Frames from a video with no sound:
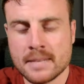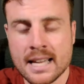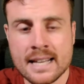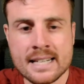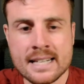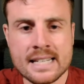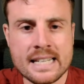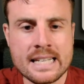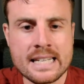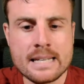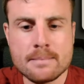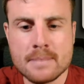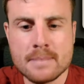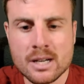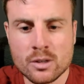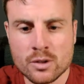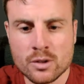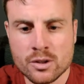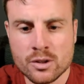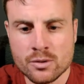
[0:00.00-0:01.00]
any
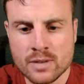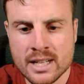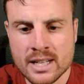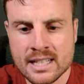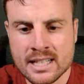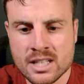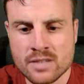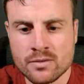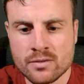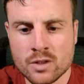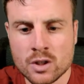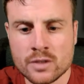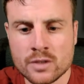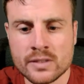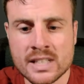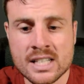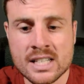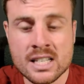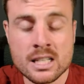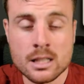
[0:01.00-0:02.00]
email thread that's involved,
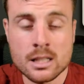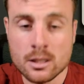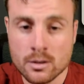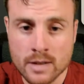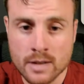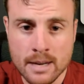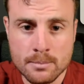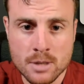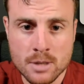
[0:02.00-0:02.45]
and CRM